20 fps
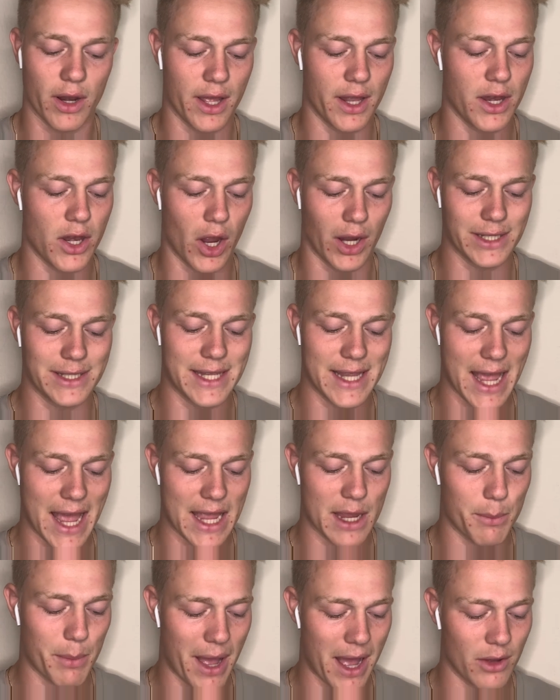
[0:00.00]
at
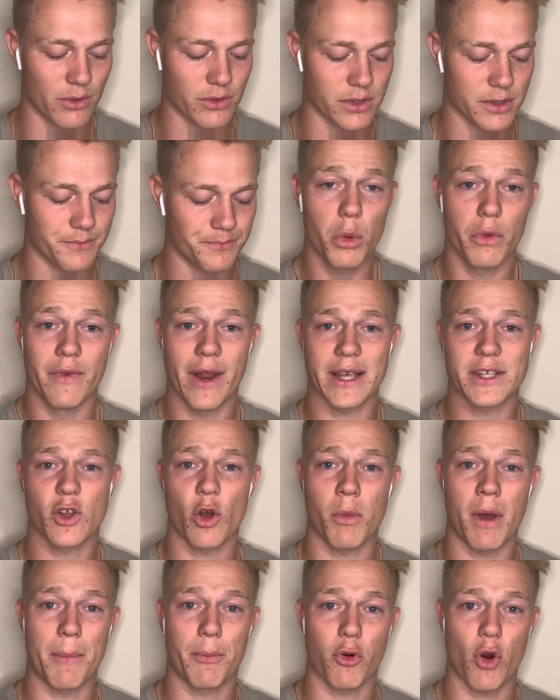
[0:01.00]
£98. We've next
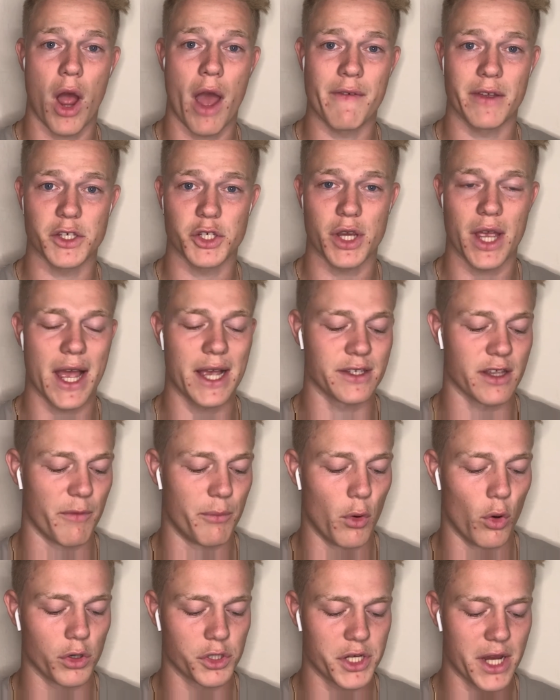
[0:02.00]
got my private shares. I
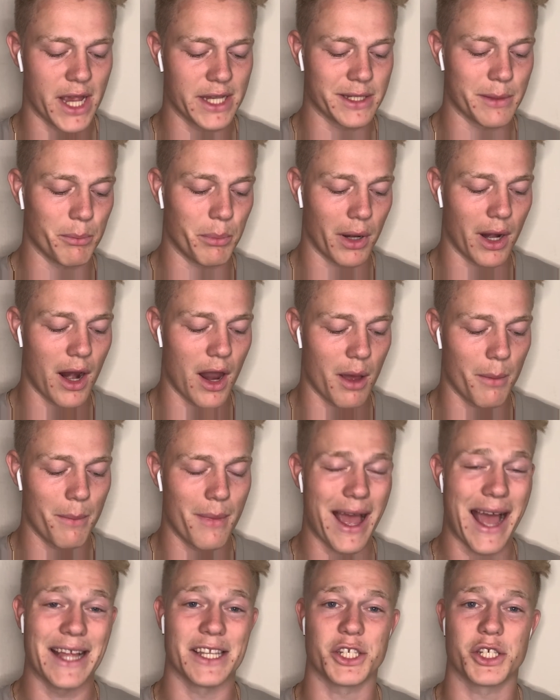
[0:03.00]
bought shares in Plum
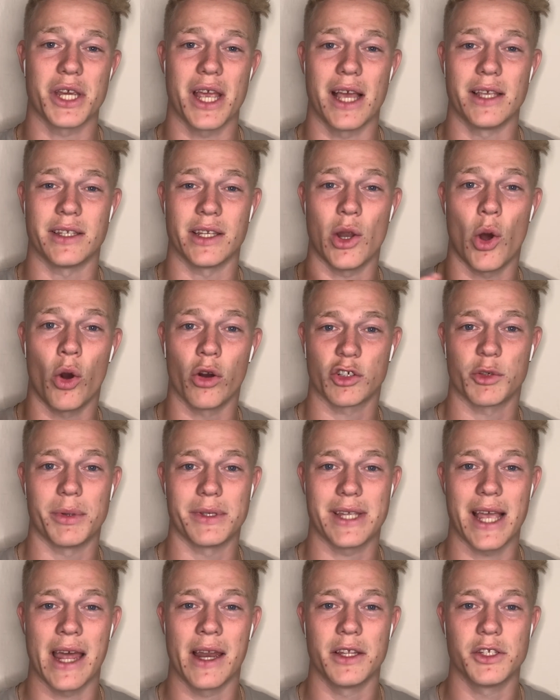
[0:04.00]
and shares in
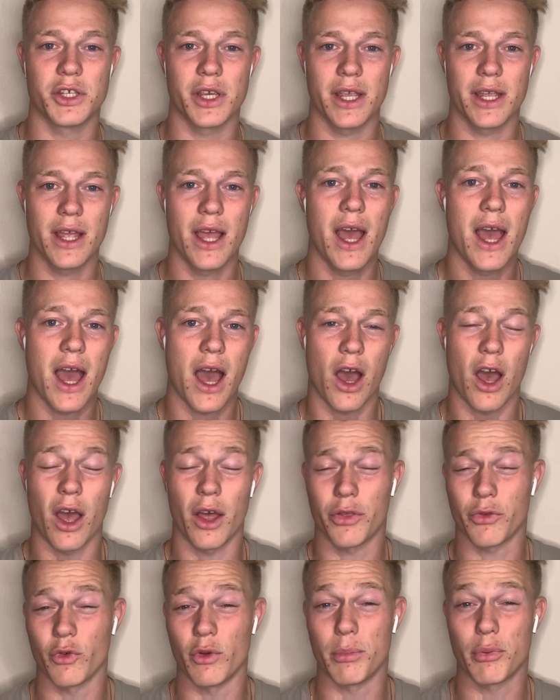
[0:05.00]
Octopus Energy uh,
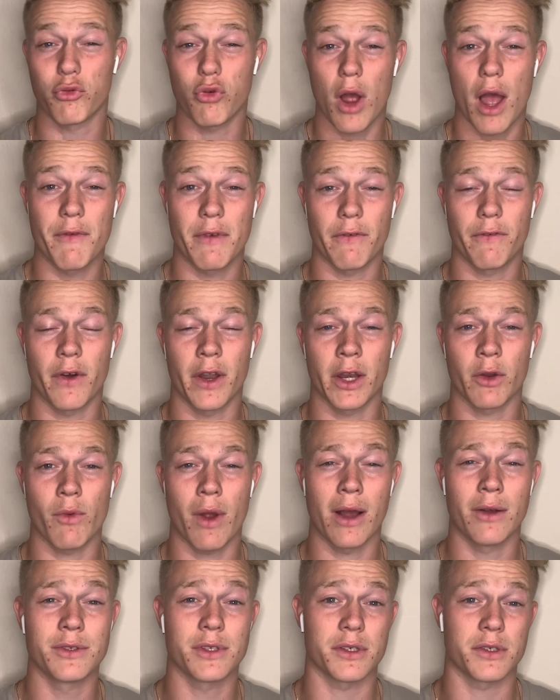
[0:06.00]
through private funding
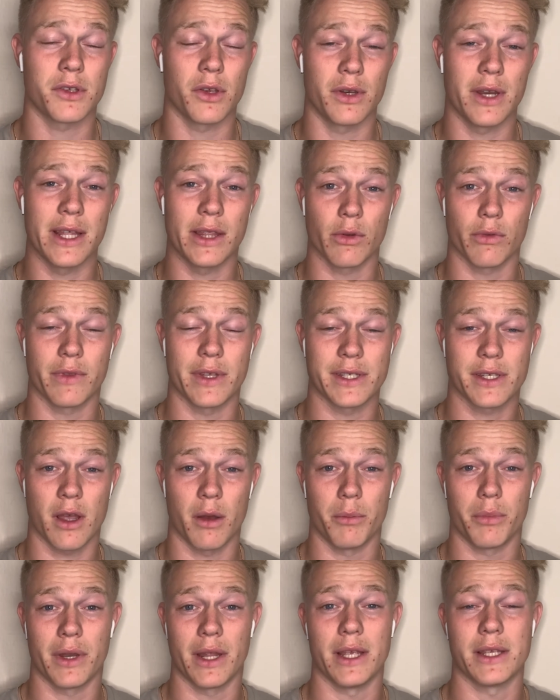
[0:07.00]
rounds, so neither of these
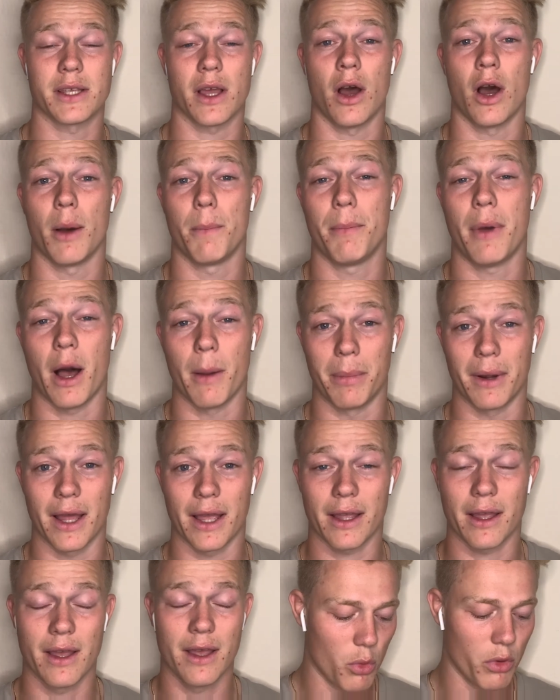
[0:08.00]
companies are
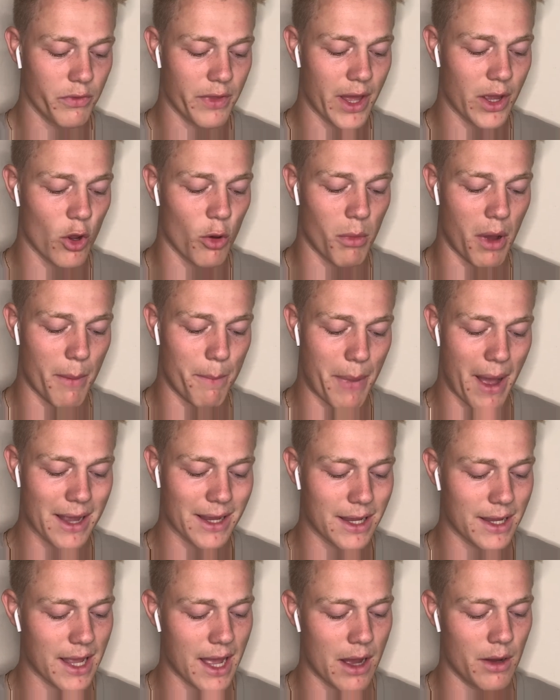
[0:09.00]
public. We've then got my
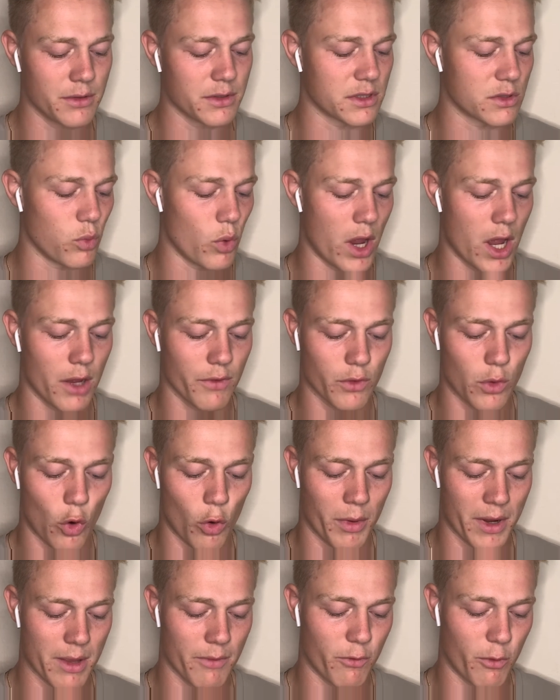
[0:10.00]
bank accounts where I've got
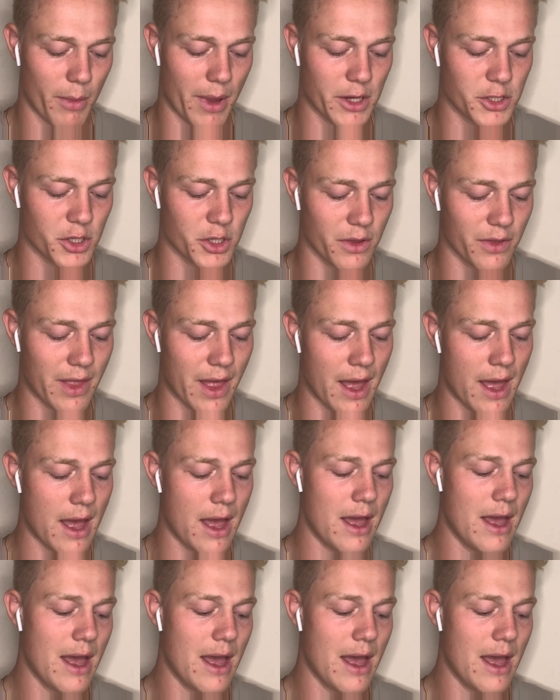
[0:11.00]
all my information there